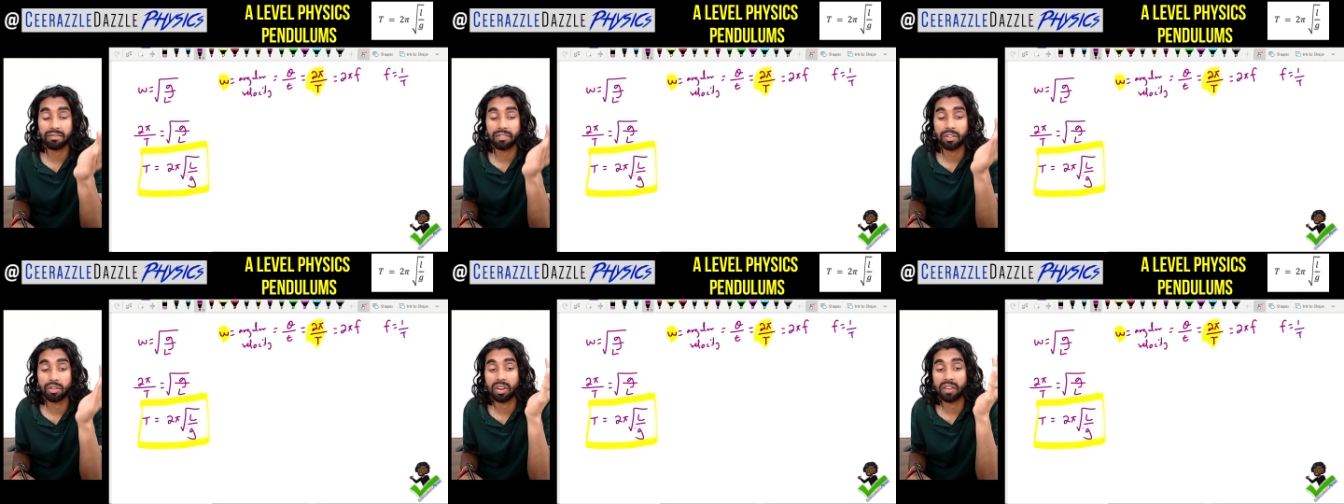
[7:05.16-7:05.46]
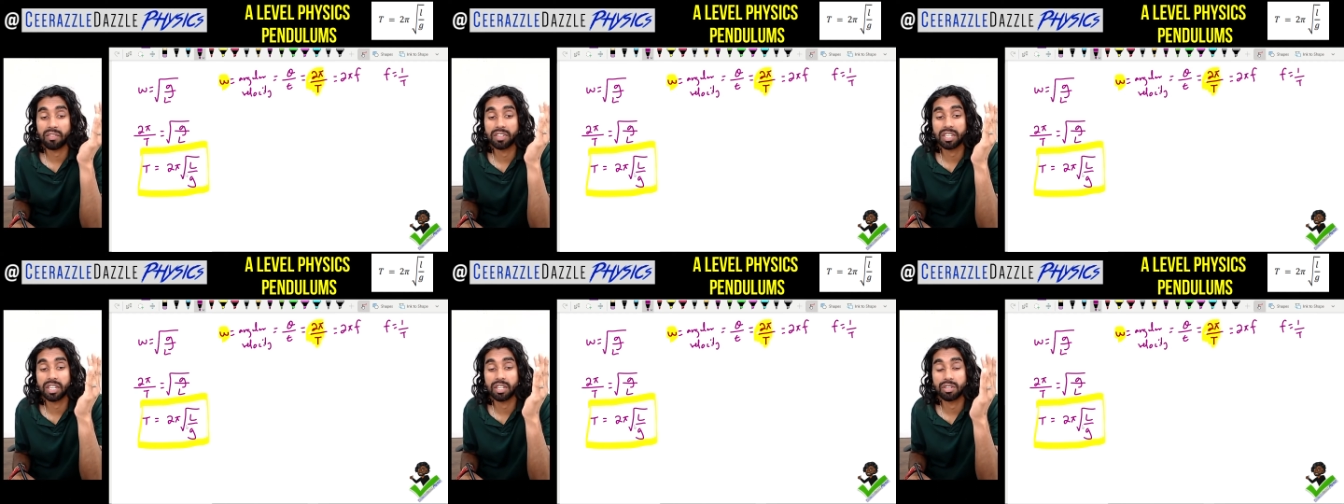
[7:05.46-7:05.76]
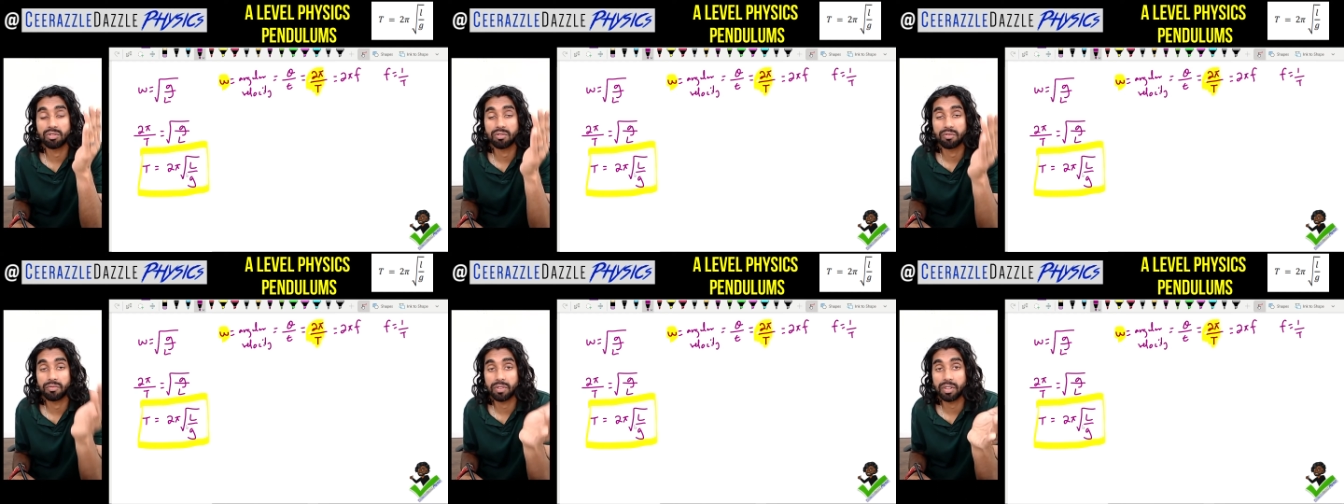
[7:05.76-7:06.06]
and
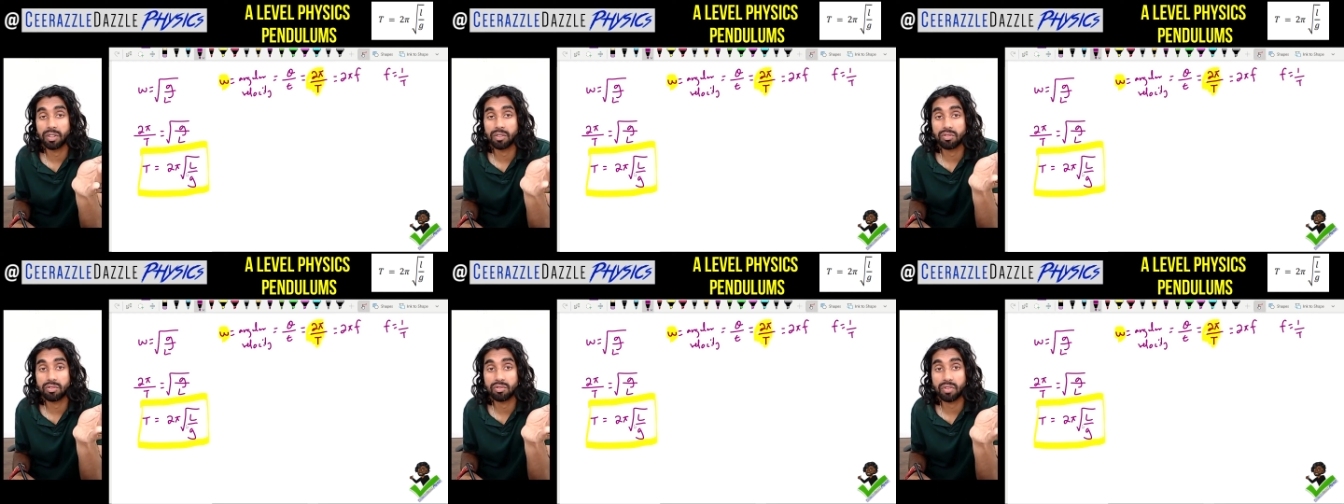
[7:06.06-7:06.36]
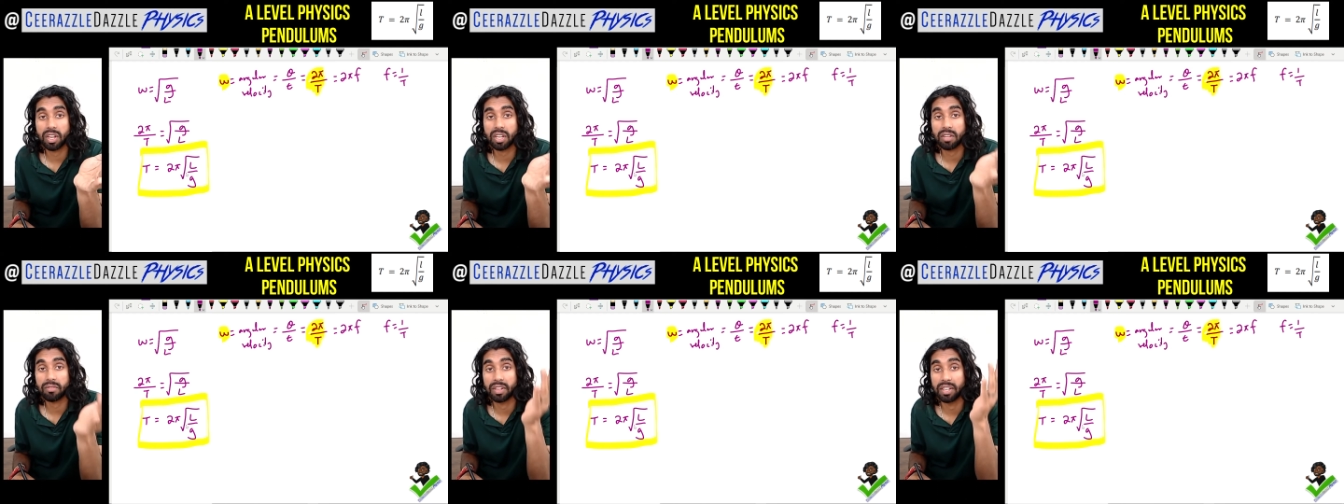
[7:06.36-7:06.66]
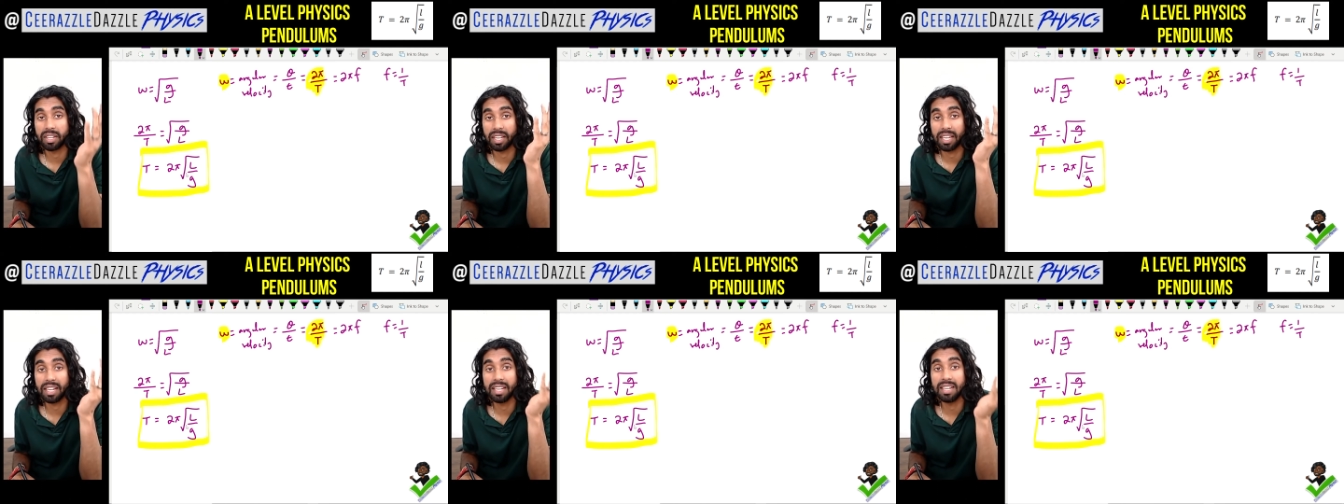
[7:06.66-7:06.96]
gravitational field strength
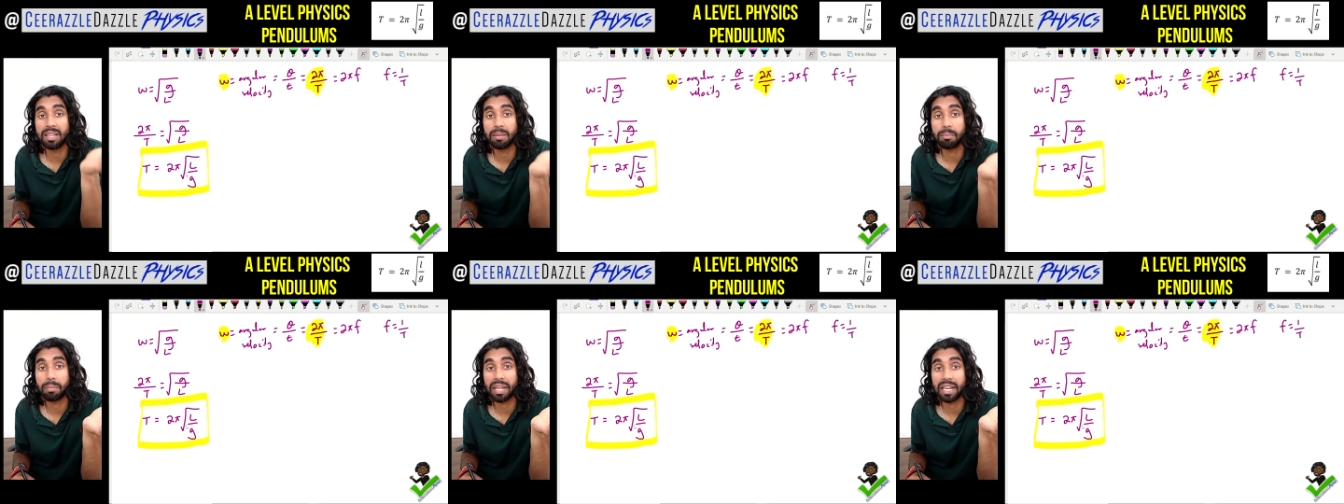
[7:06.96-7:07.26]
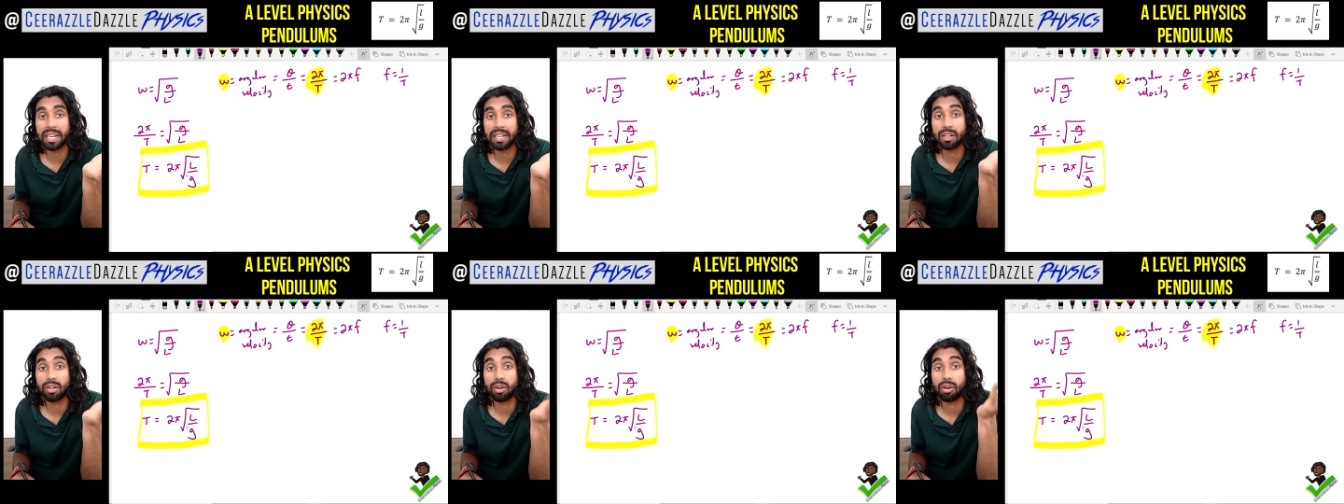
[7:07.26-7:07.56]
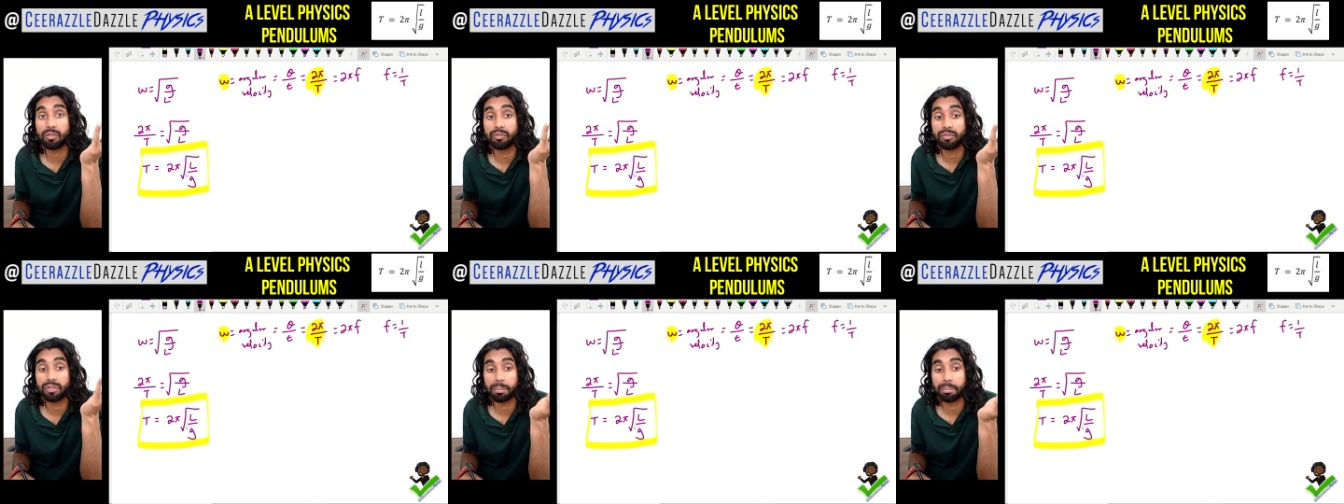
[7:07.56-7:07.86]
and independent
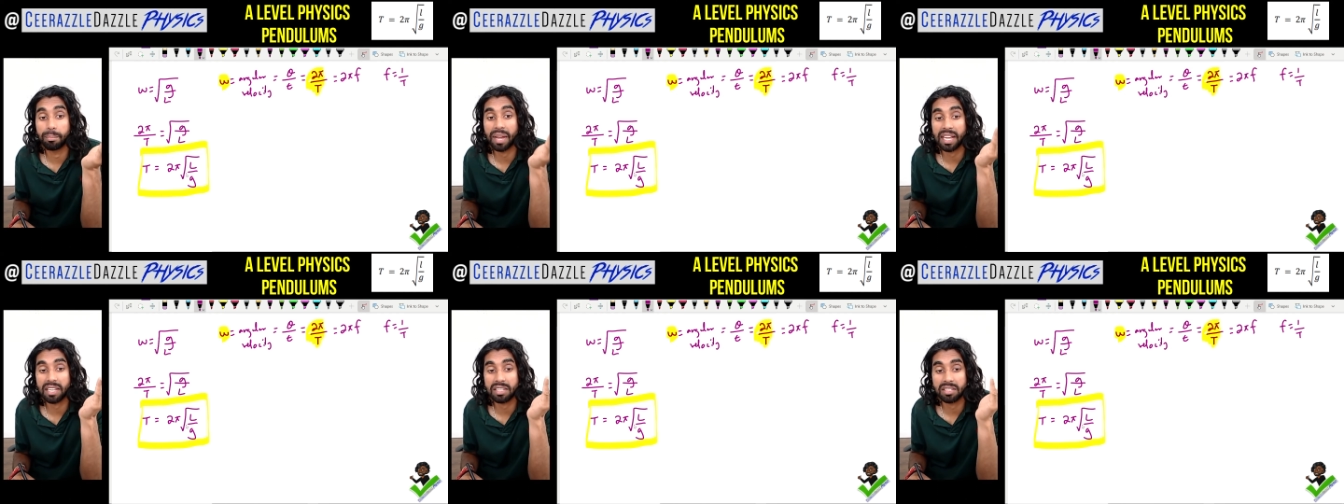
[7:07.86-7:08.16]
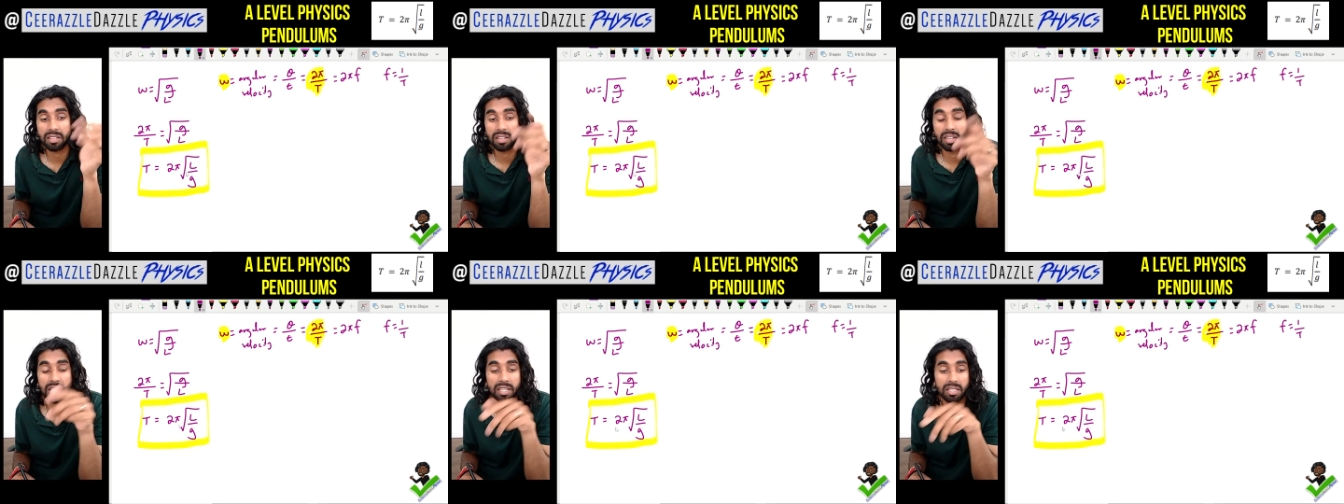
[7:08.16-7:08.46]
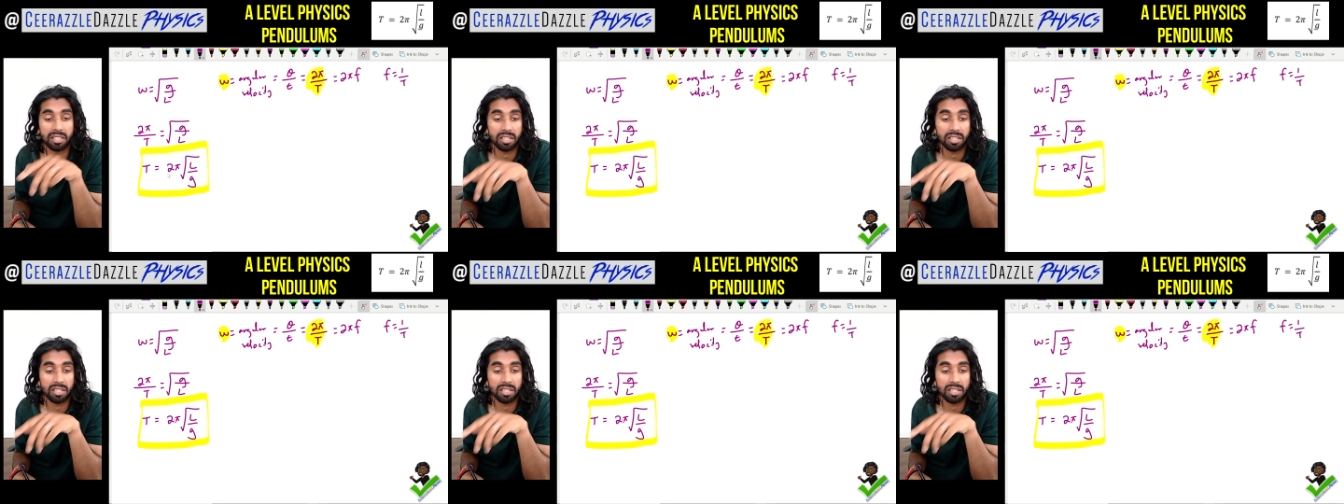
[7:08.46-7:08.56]
of the mass, guys.